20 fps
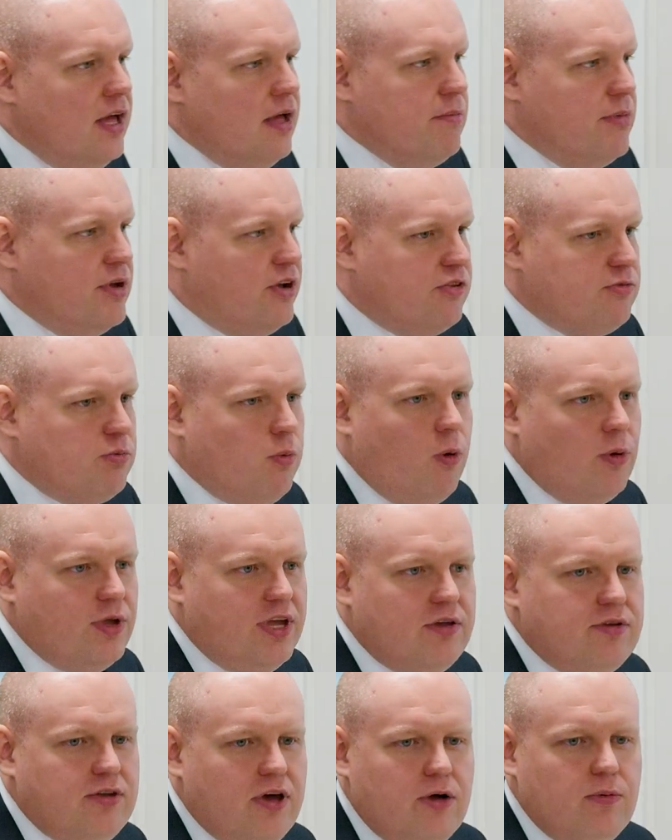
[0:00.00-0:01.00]
because what
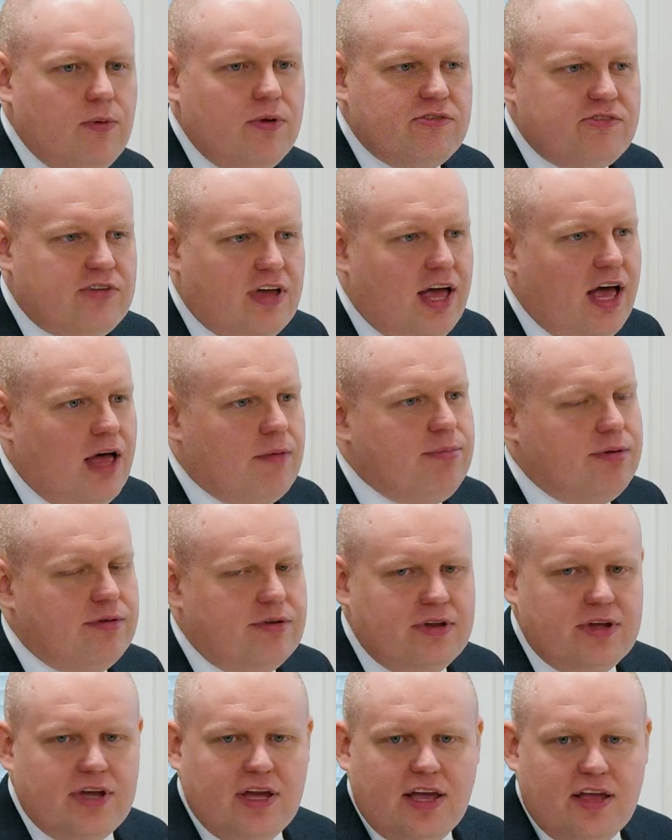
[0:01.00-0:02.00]
you don't want to
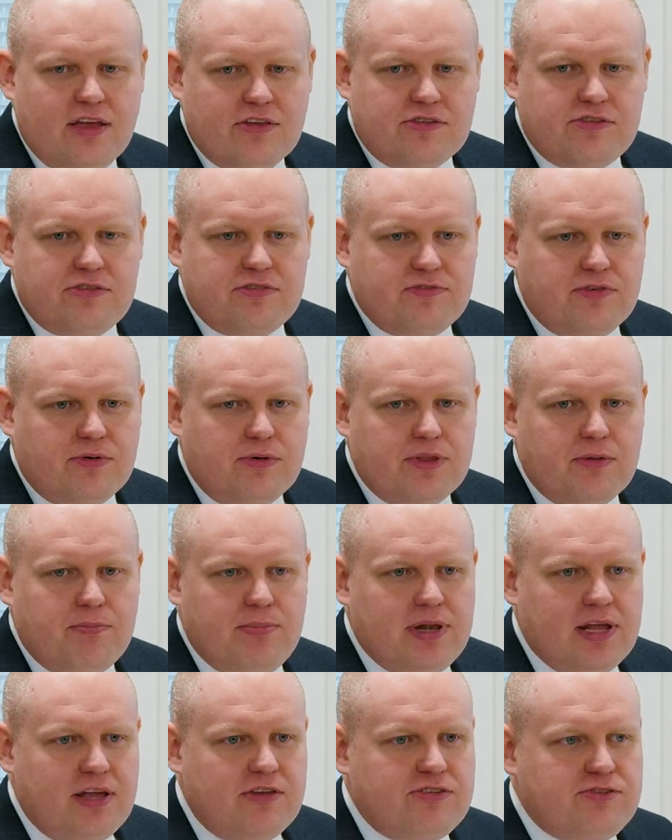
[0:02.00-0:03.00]
happen is for the
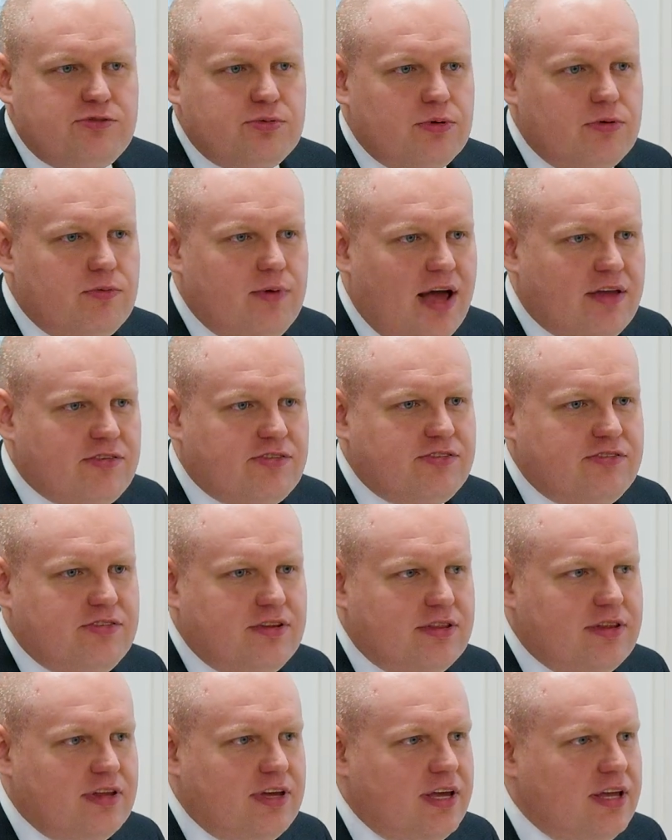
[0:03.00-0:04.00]
police to
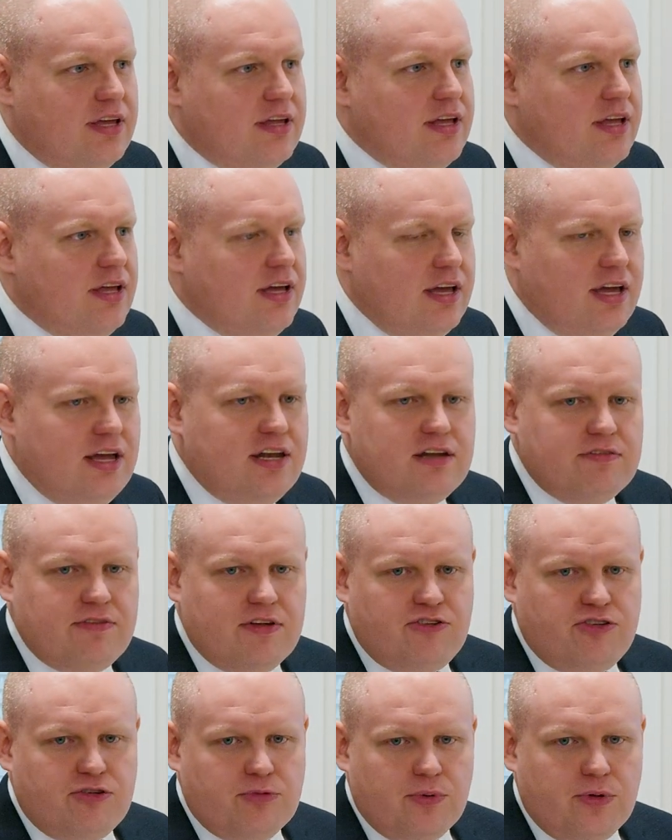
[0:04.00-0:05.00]
arrest the
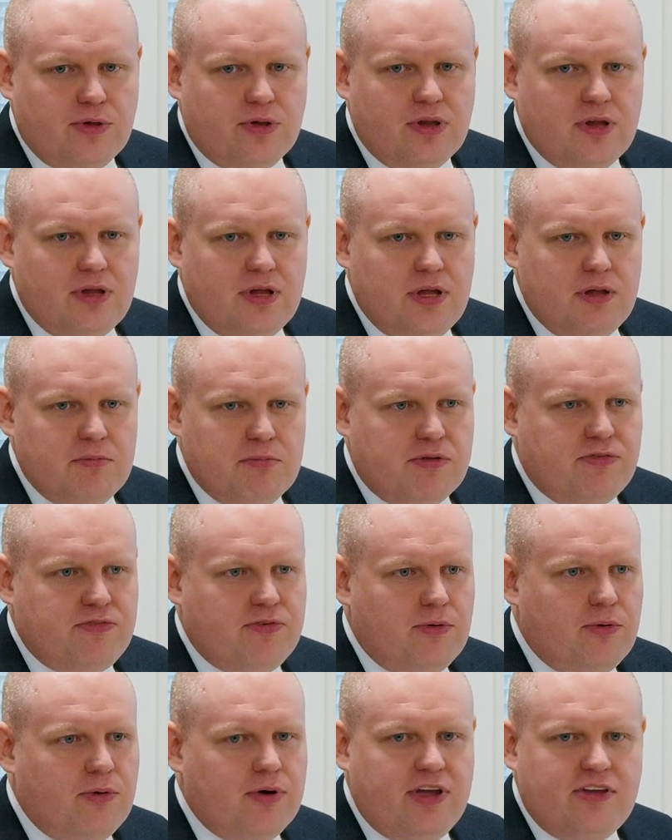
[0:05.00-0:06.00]
individual
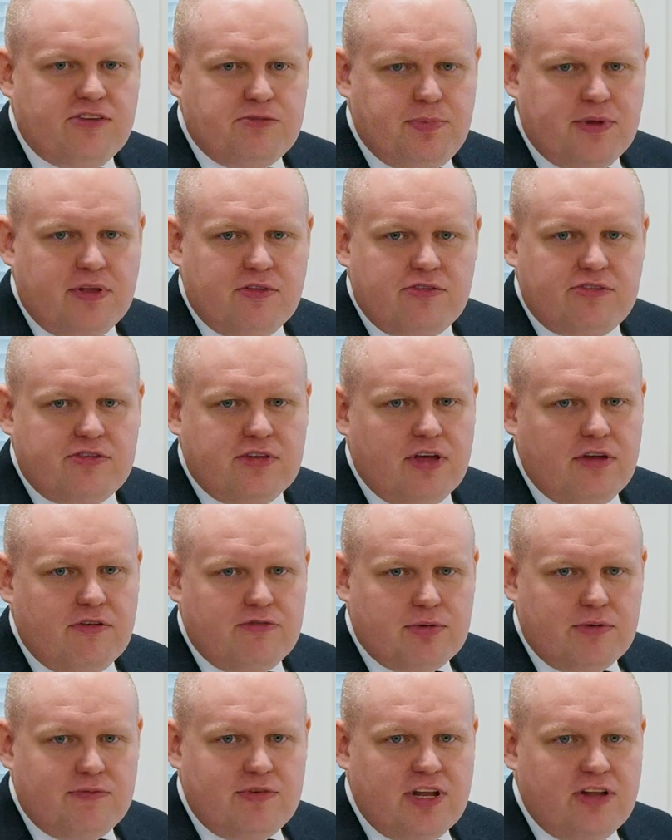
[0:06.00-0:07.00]
before he's been served
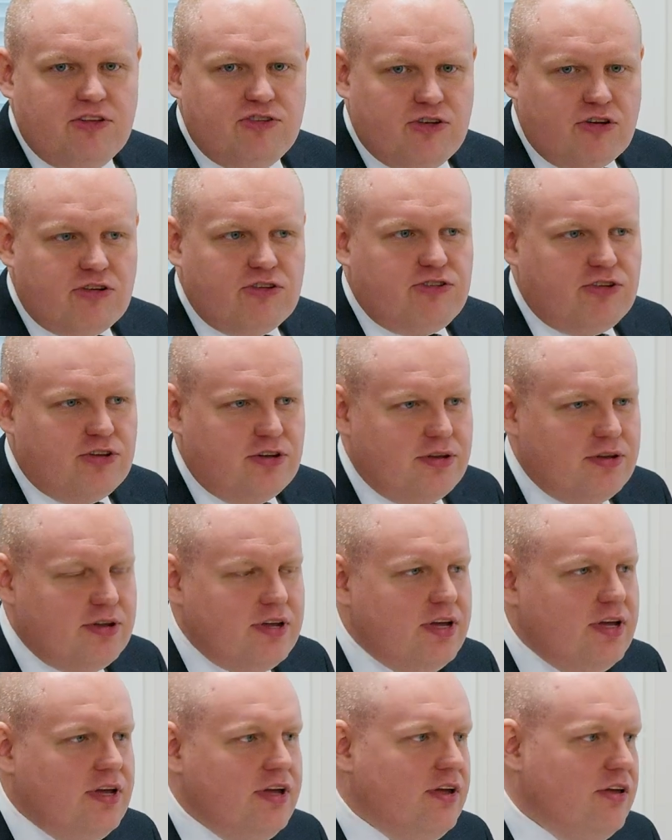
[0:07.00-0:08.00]
with an injunction.
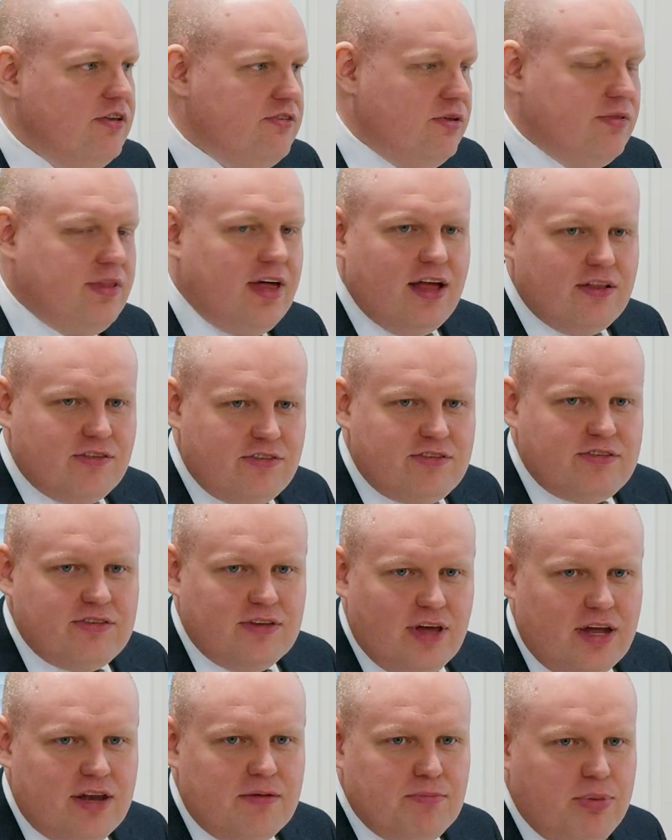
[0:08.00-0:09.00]
So that's
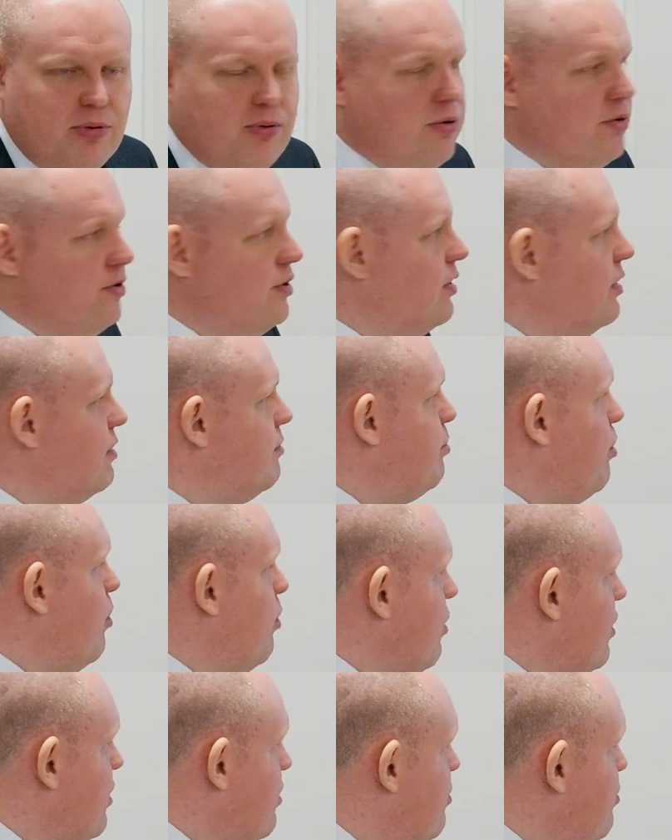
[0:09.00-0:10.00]
an important
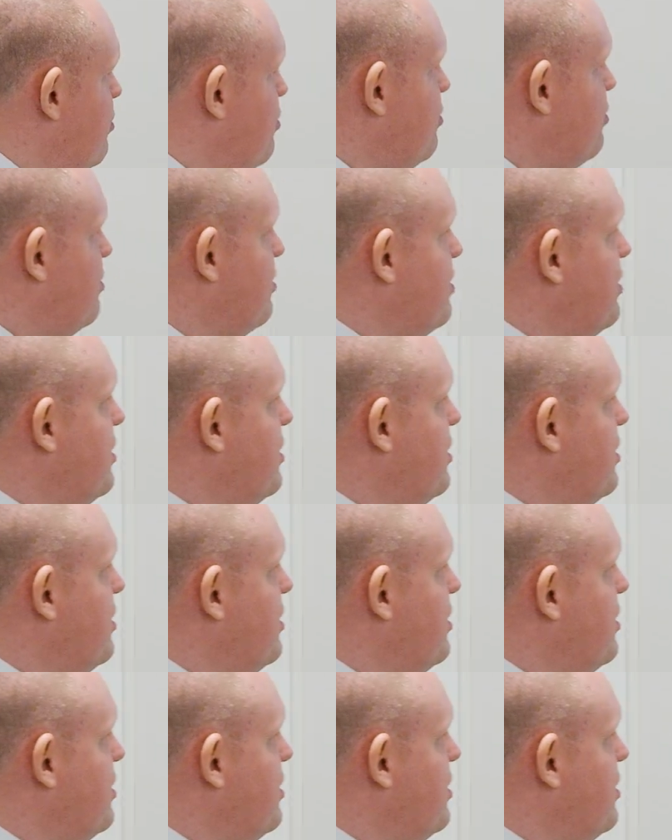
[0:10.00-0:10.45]
point.